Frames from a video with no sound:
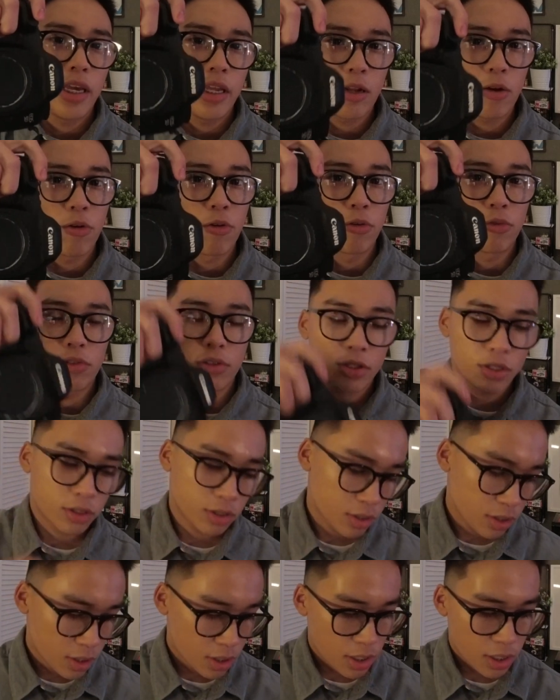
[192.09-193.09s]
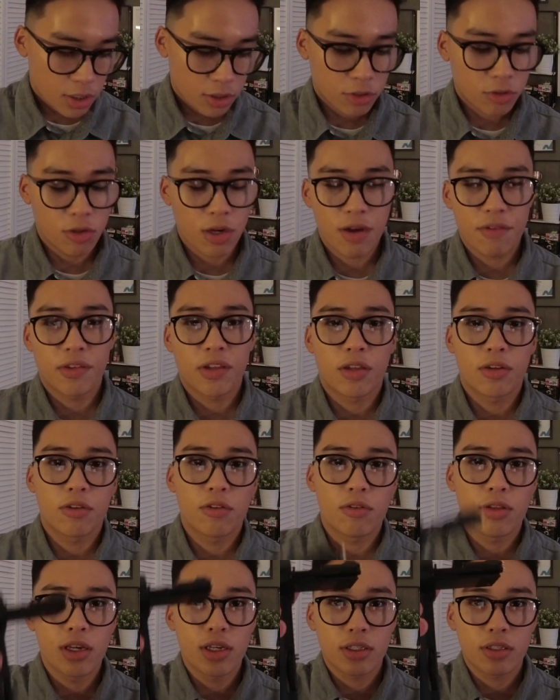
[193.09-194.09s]
It hurts. So having to
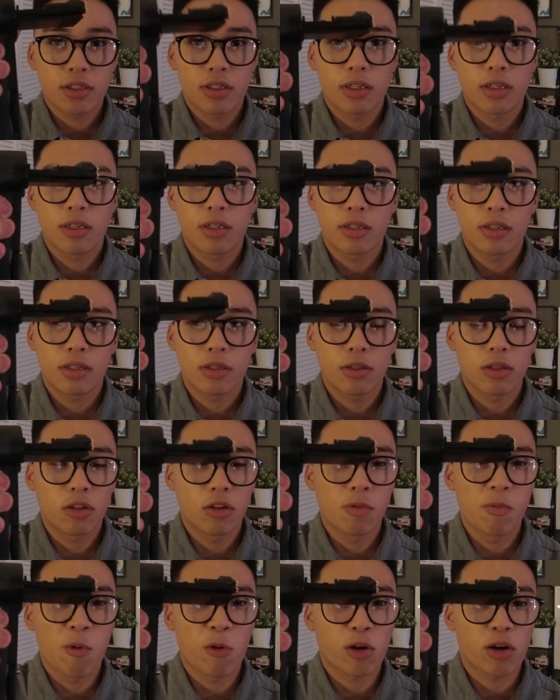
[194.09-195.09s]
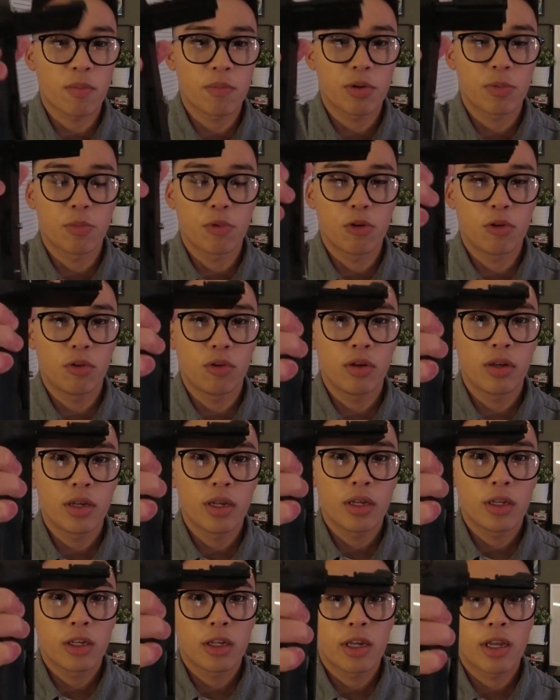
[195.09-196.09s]
do this, a little more comfortable,
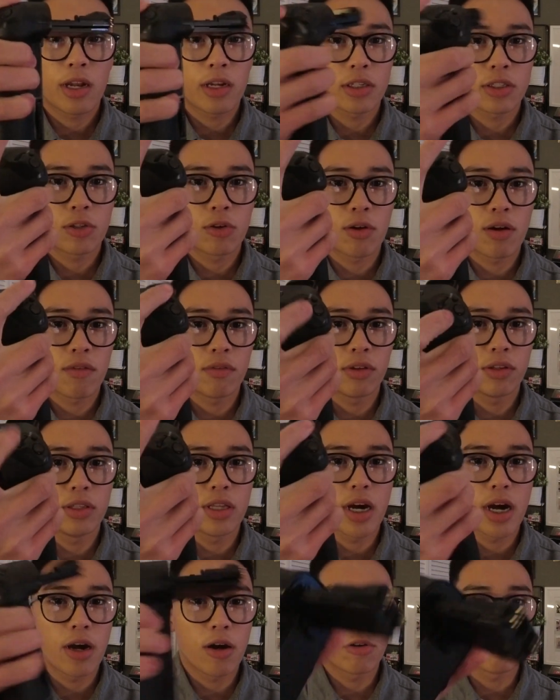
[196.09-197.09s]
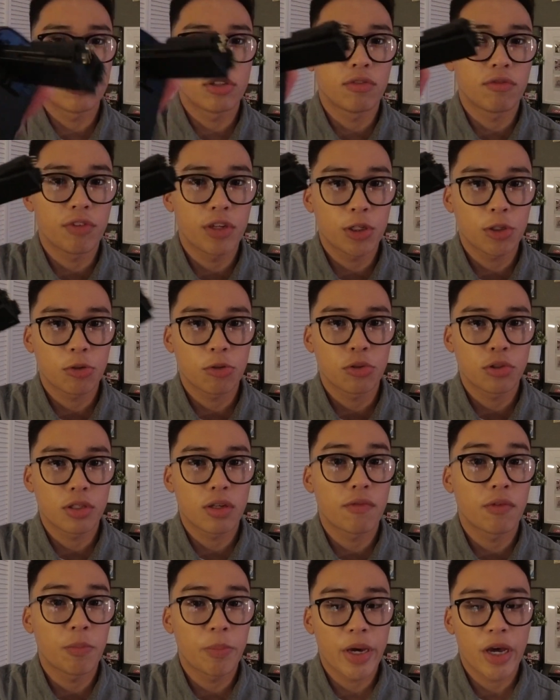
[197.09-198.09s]
and I still have the dials and features
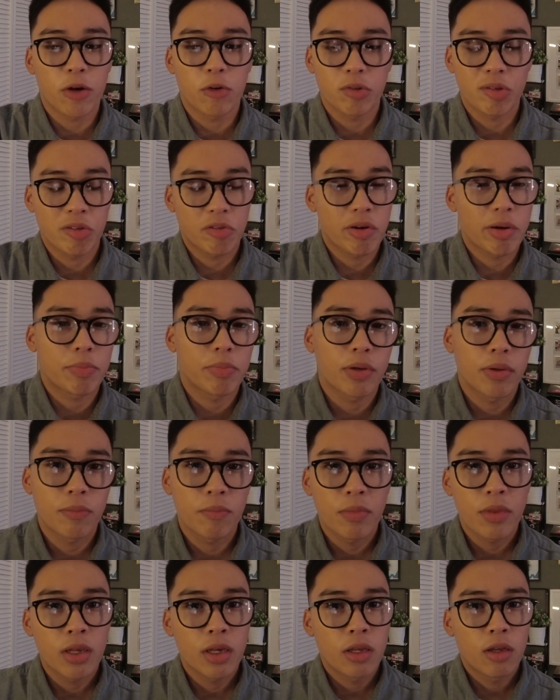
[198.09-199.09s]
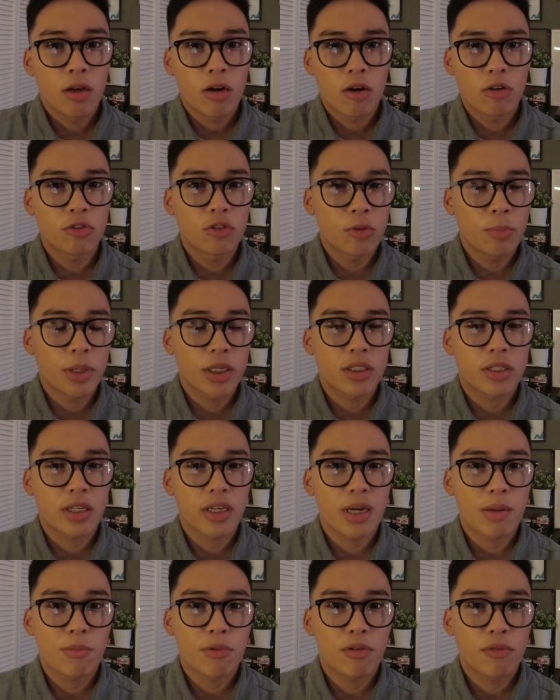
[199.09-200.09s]
of a battery grip. Also makes the
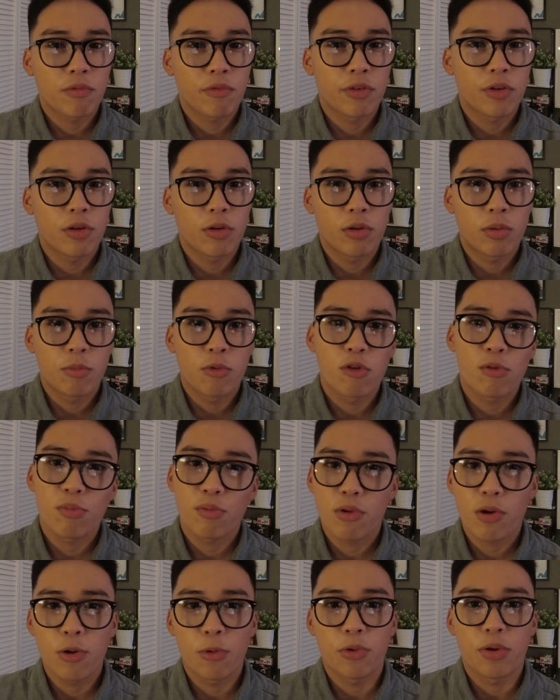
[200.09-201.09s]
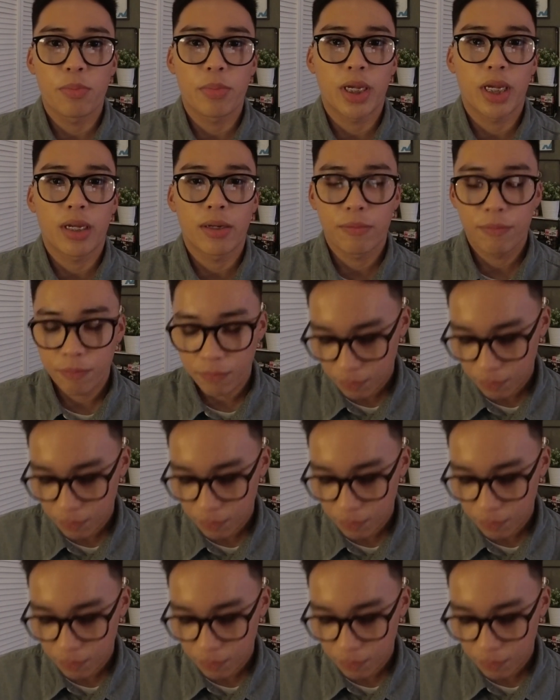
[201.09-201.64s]
camera feel more pro to me.